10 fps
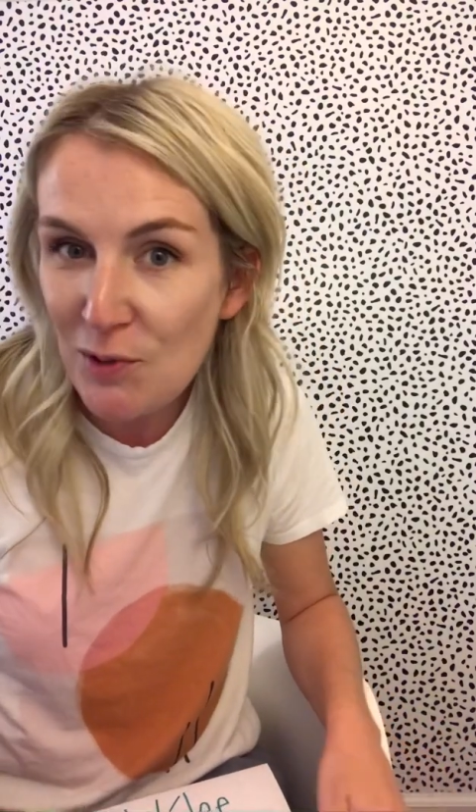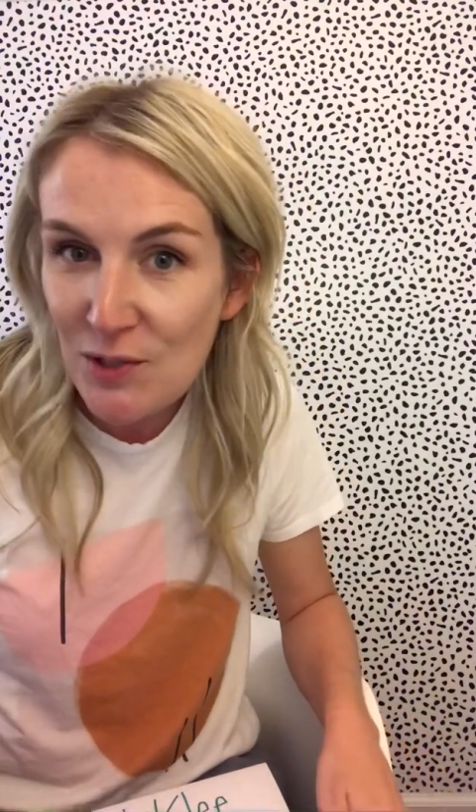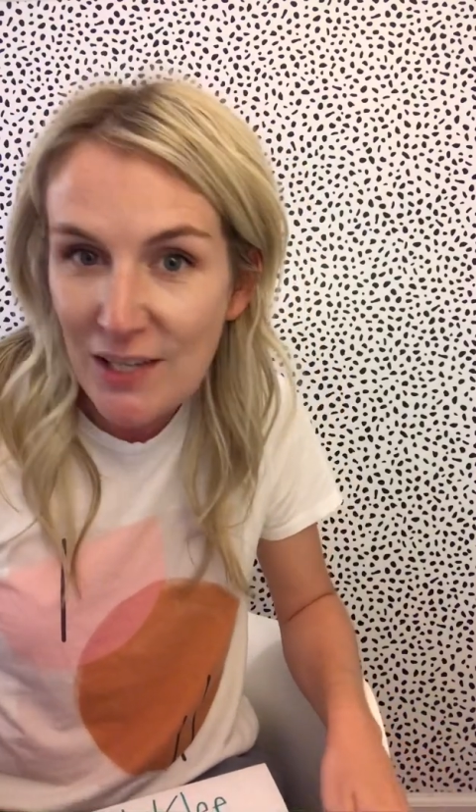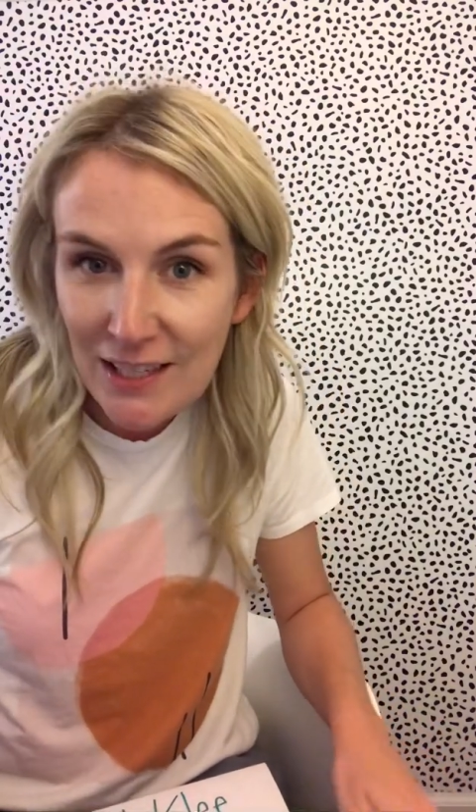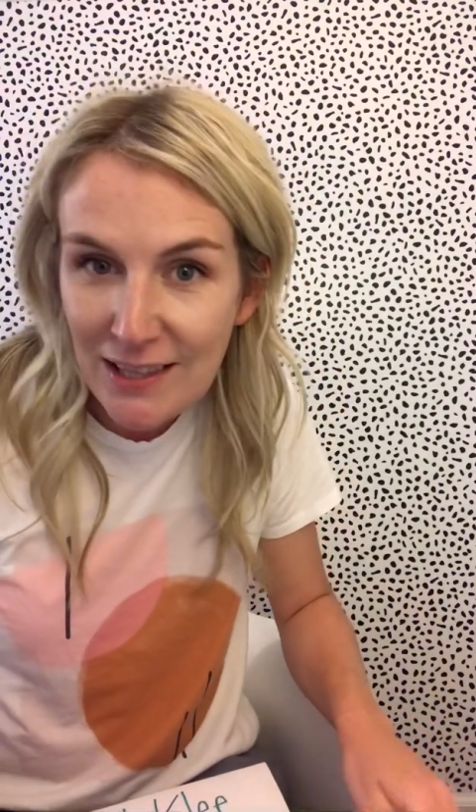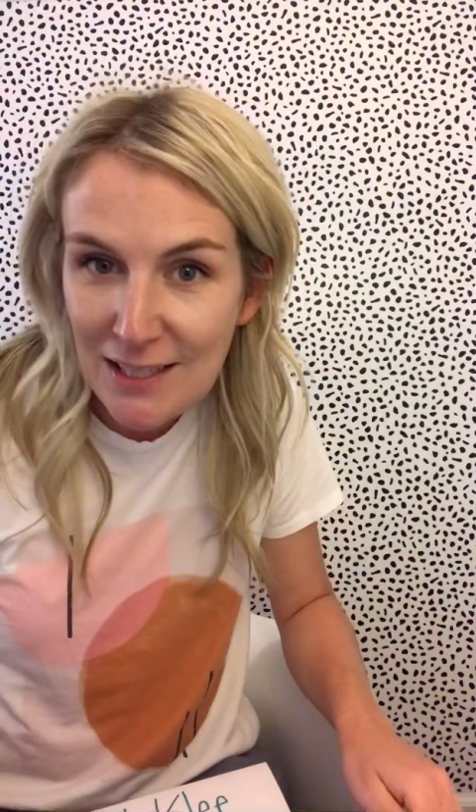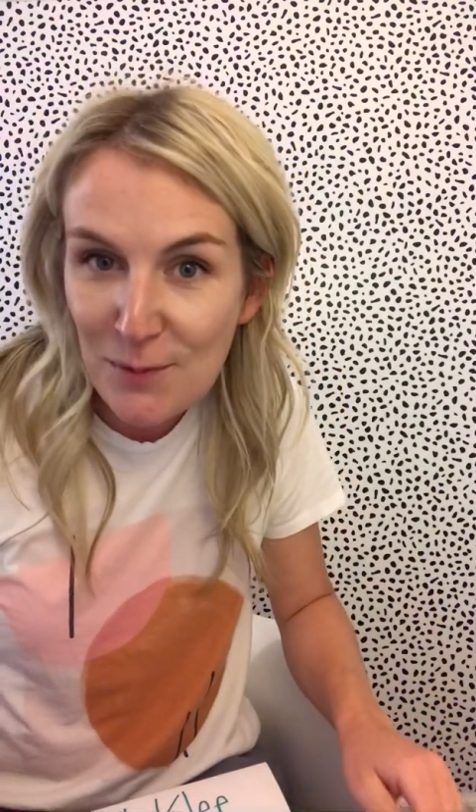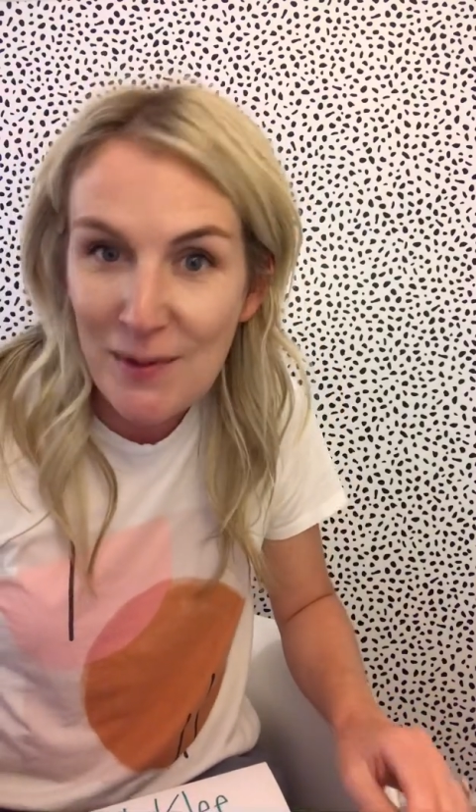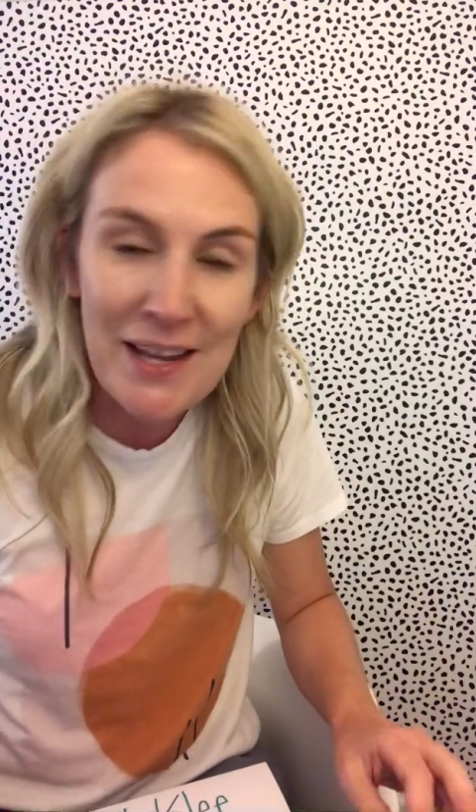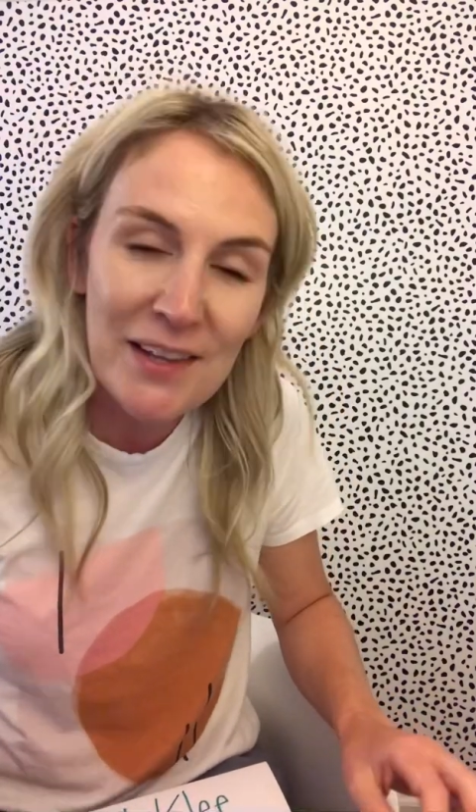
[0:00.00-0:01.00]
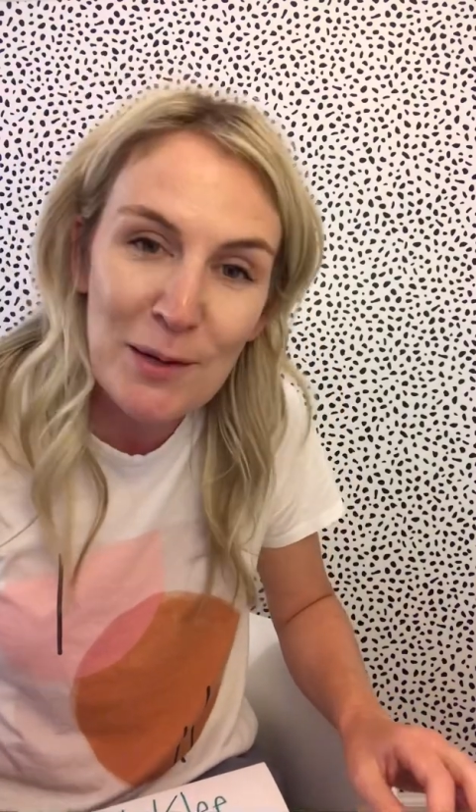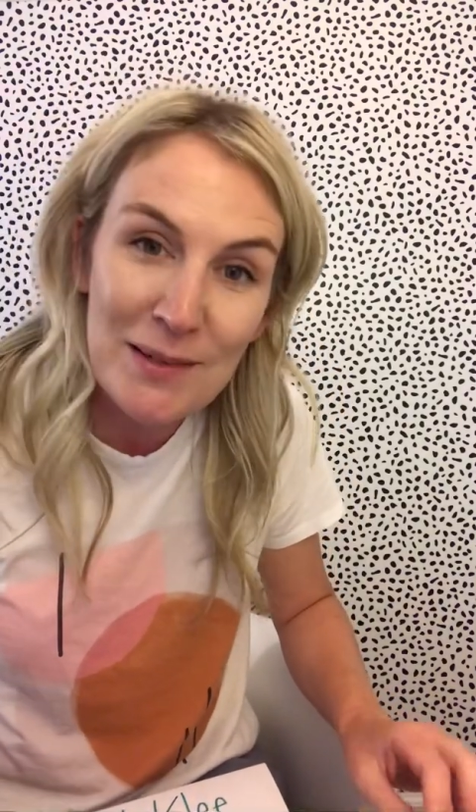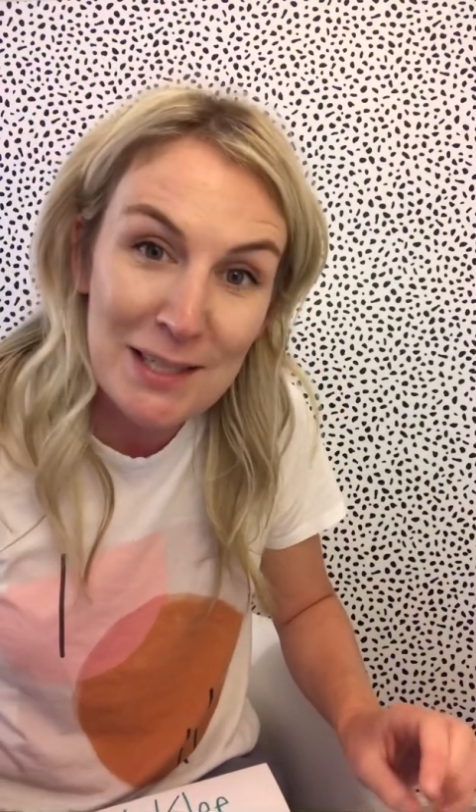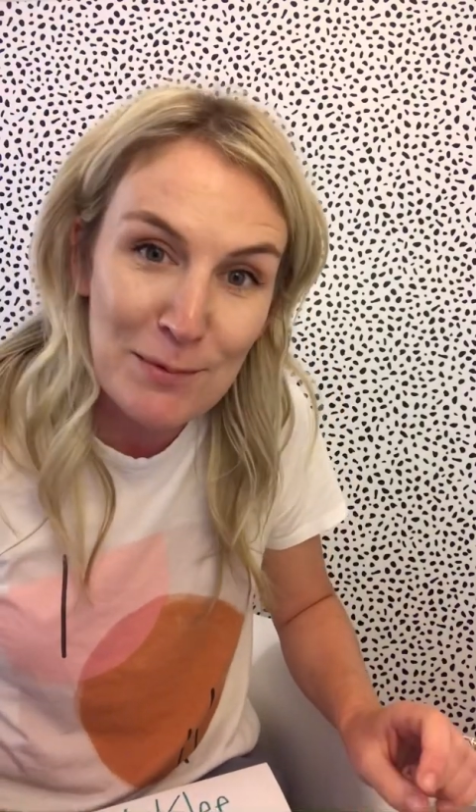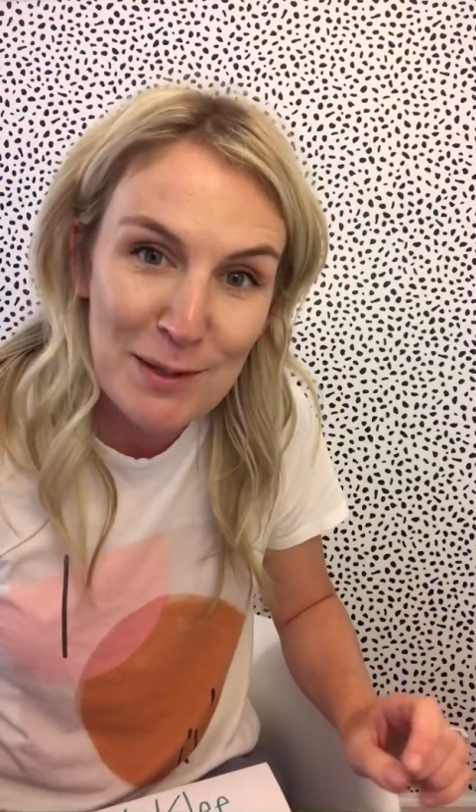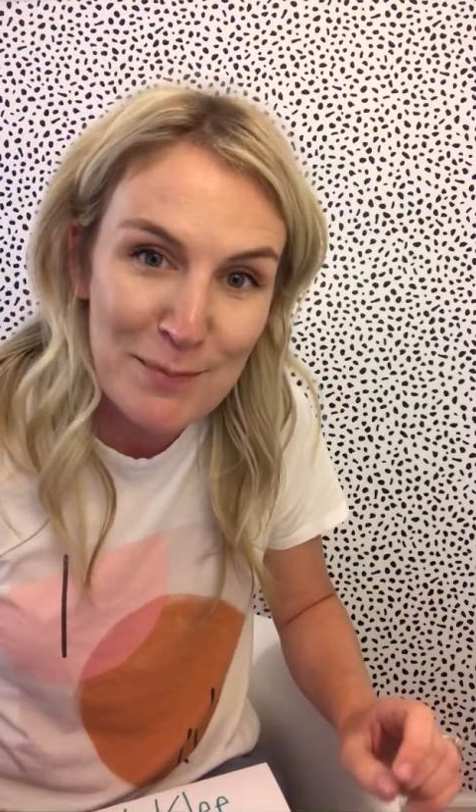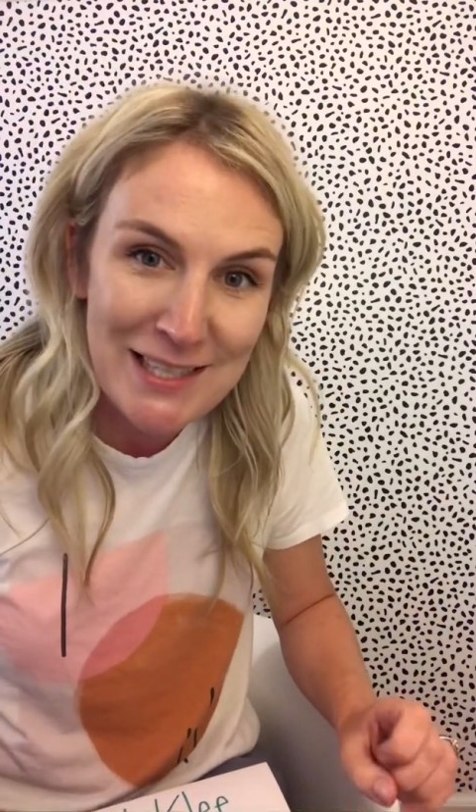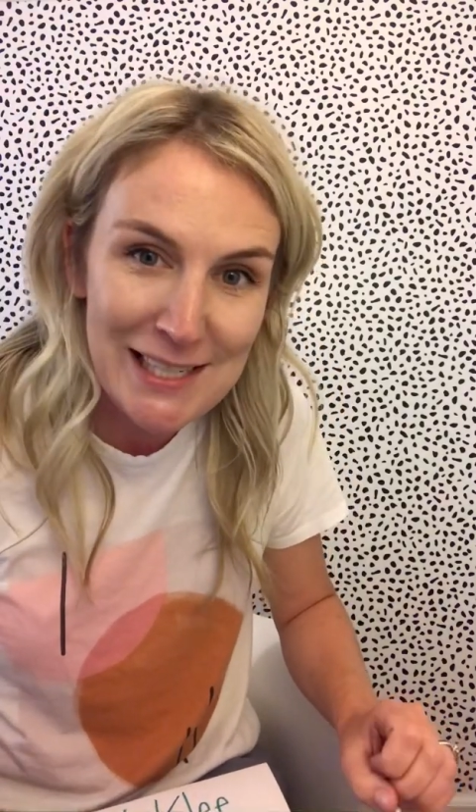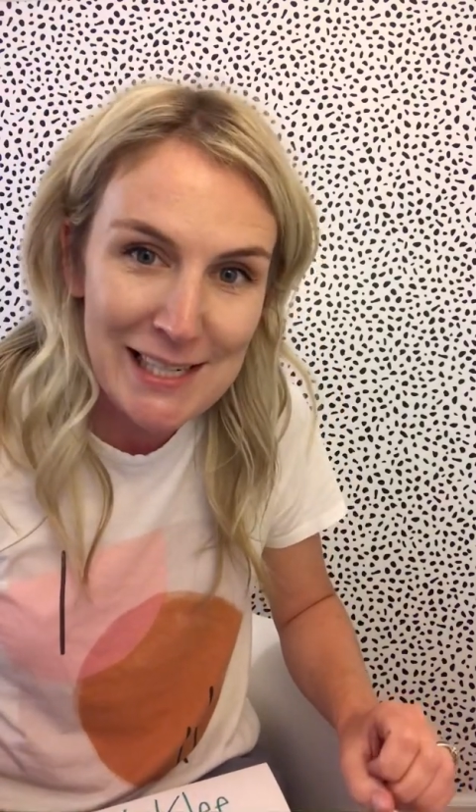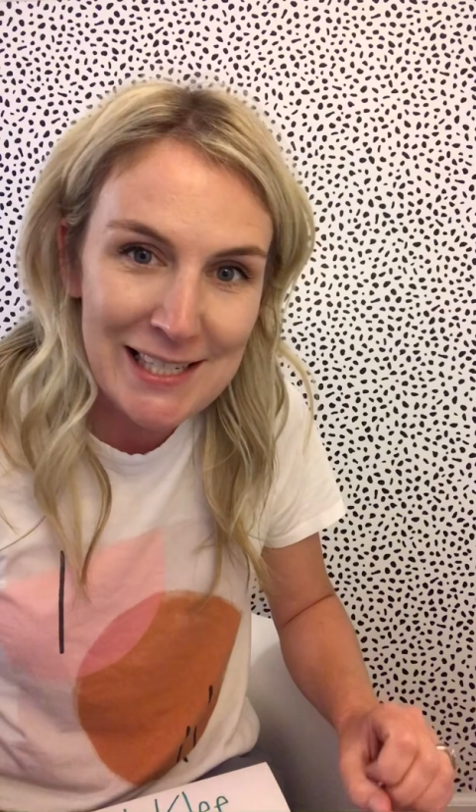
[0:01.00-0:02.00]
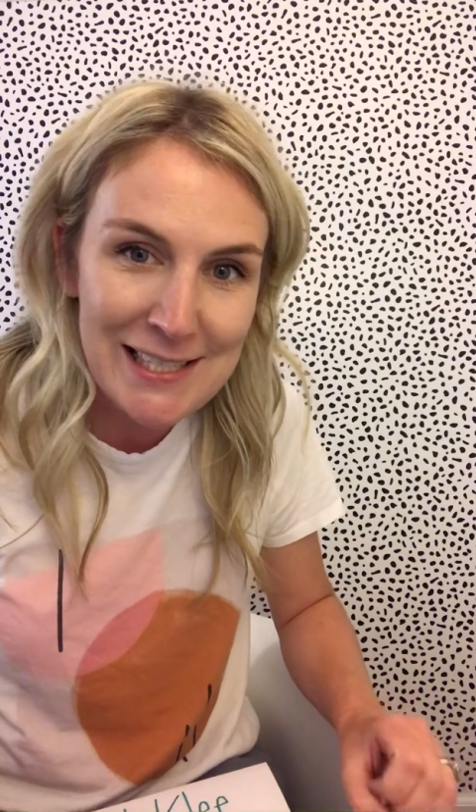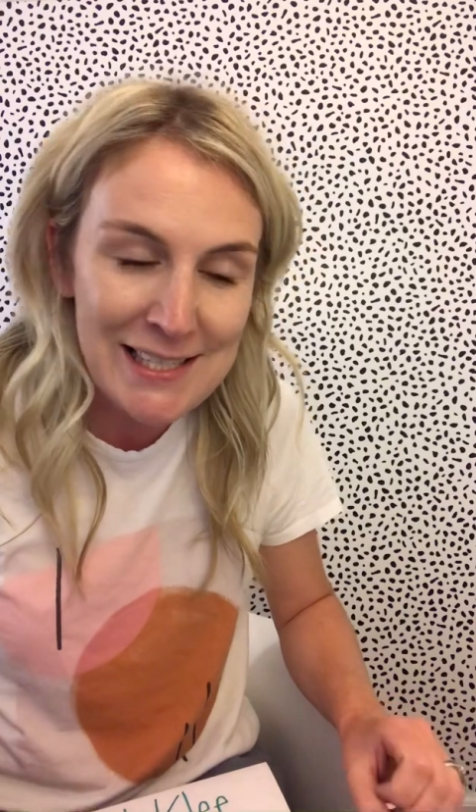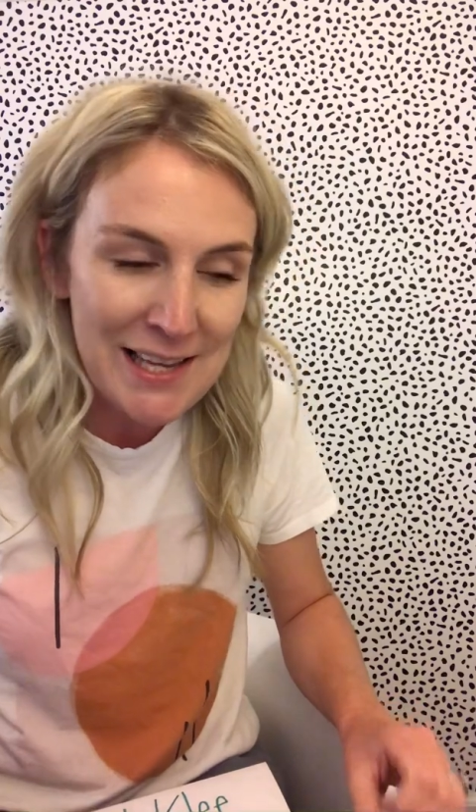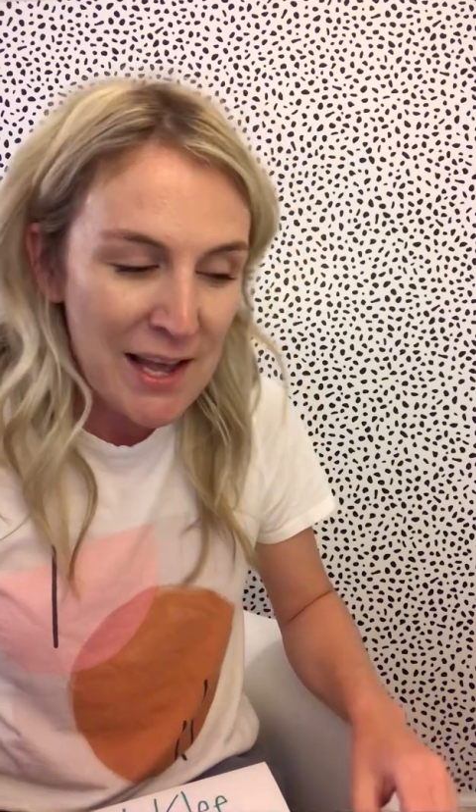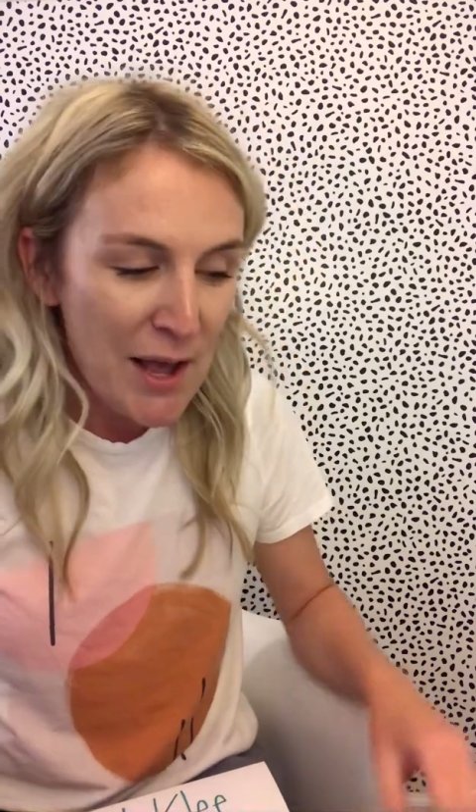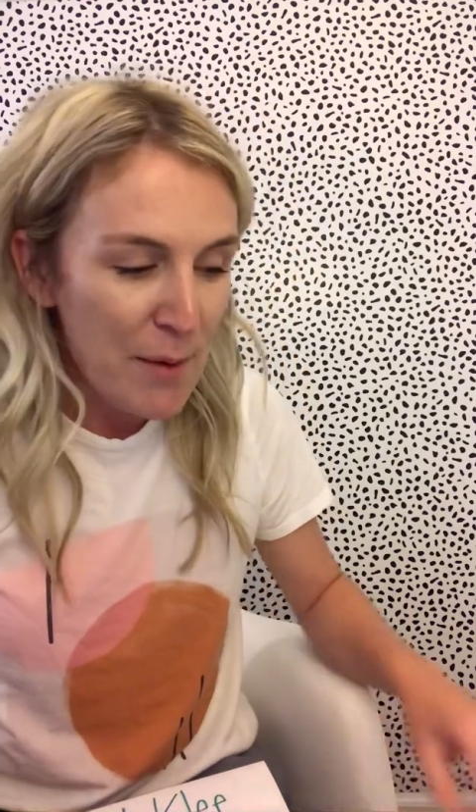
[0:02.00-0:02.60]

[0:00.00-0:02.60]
music this week like we did with Matisse,